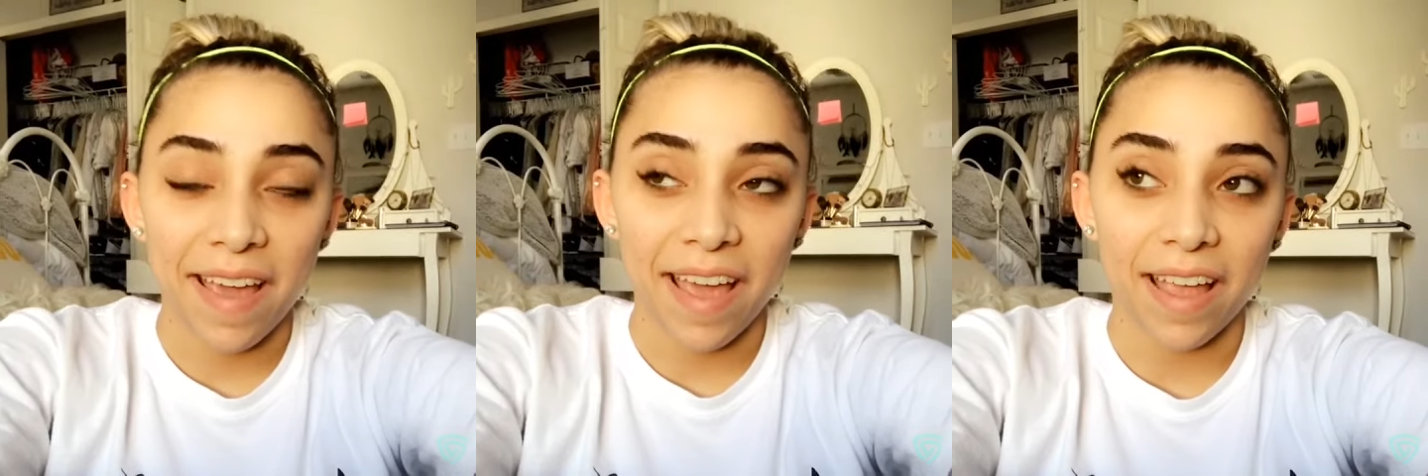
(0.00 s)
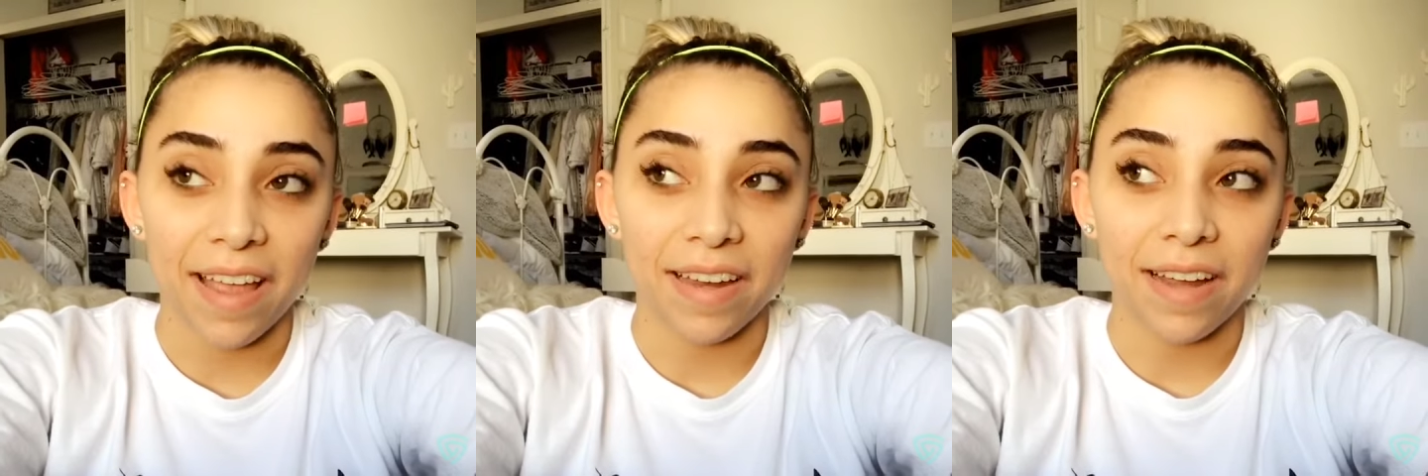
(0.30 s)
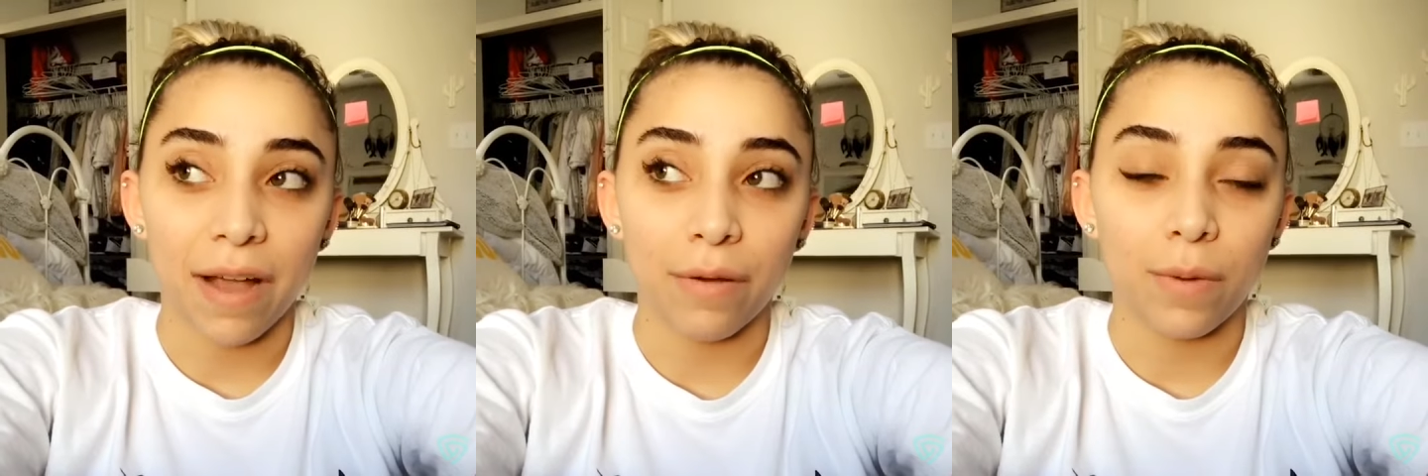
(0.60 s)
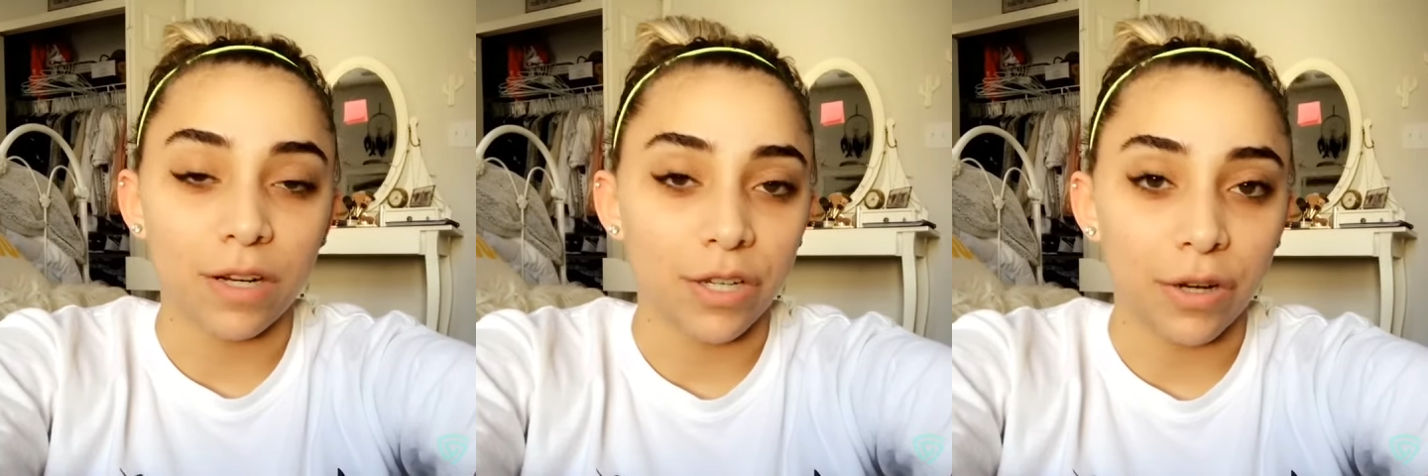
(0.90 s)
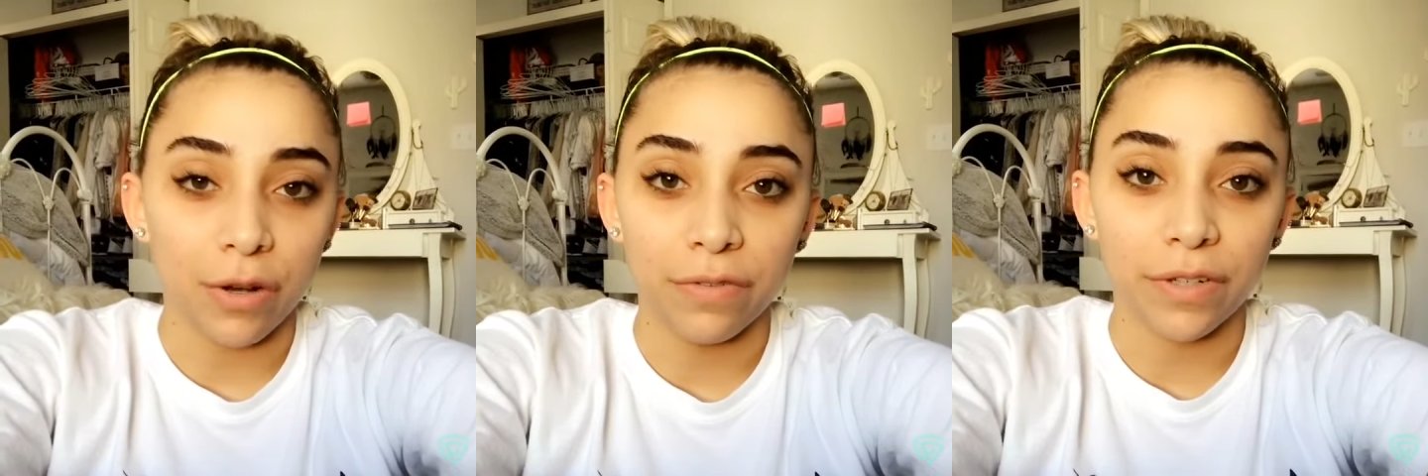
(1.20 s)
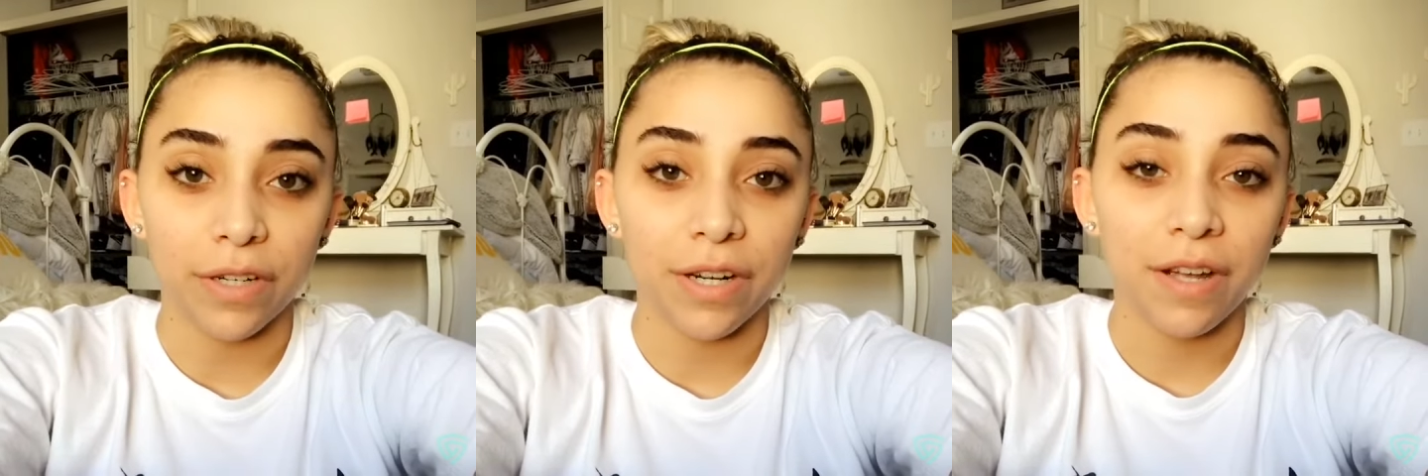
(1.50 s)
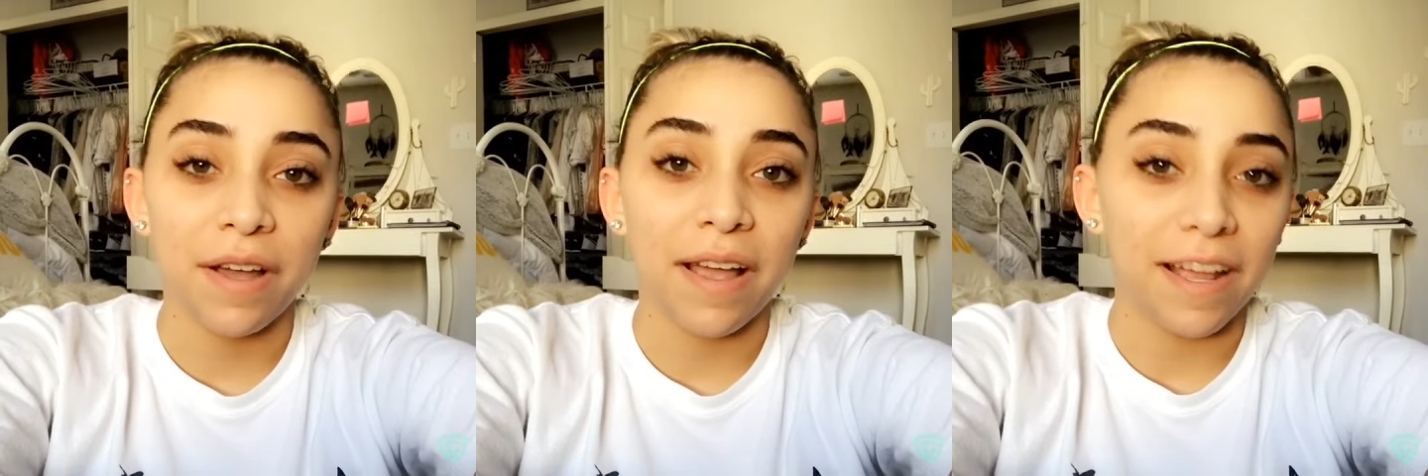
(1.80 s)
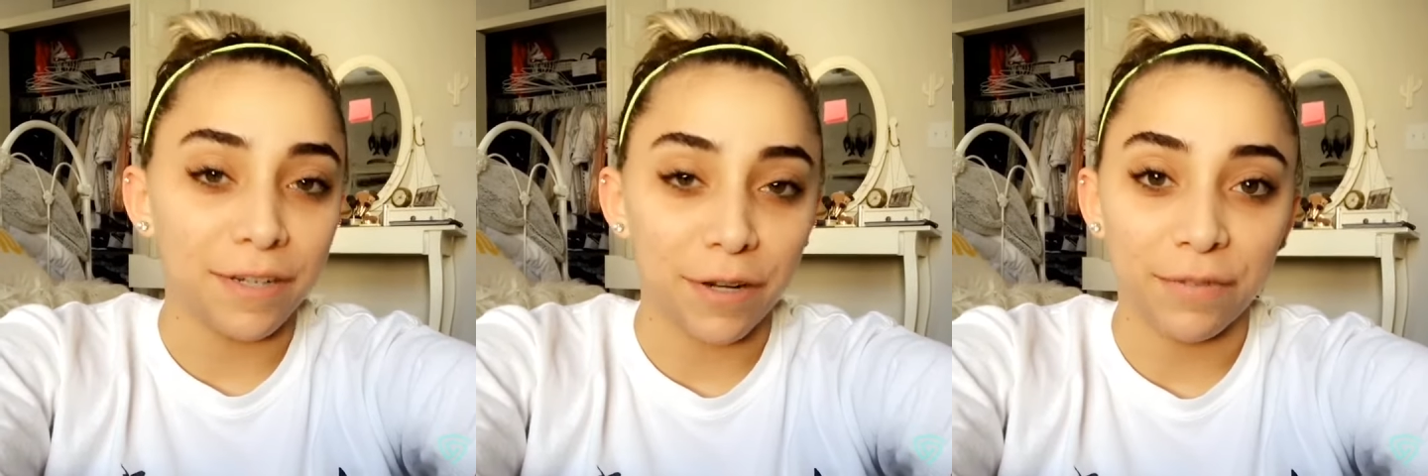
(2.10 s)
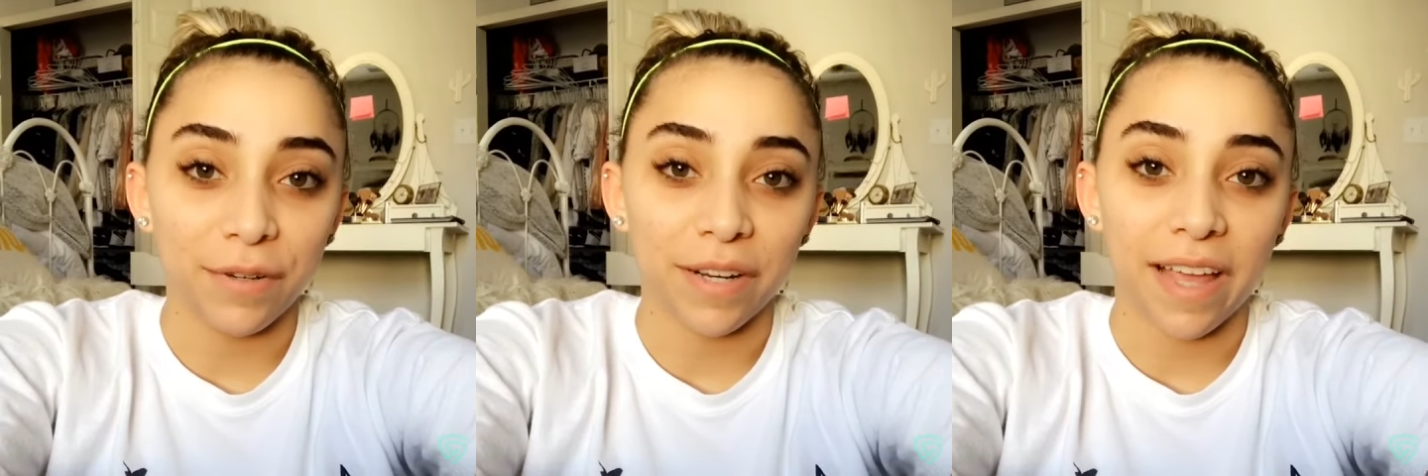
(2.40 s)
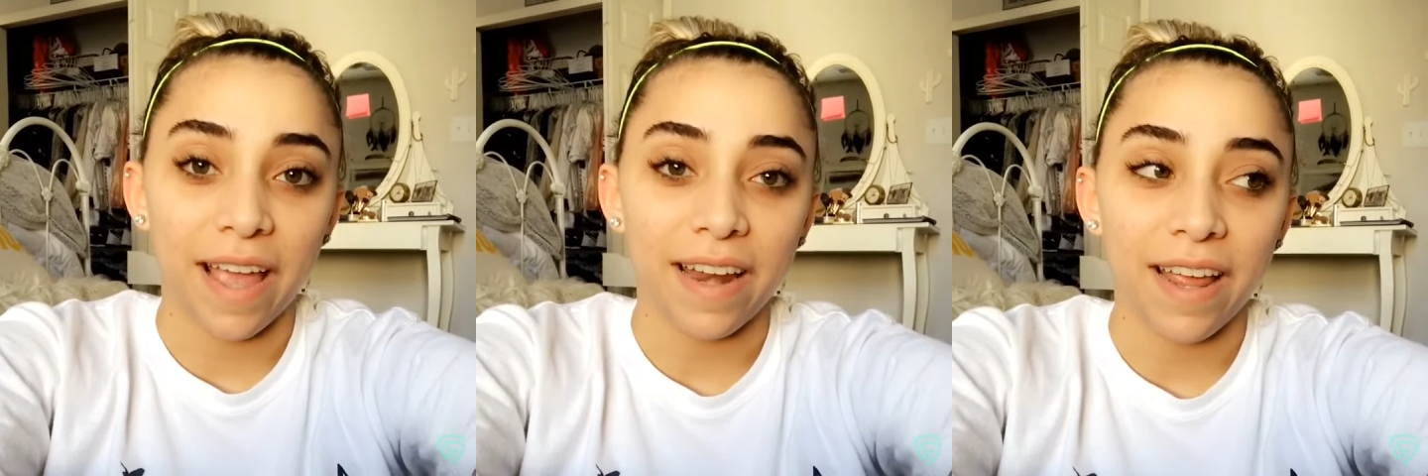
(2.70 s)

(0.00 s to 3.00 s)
and I would watch it over and over again.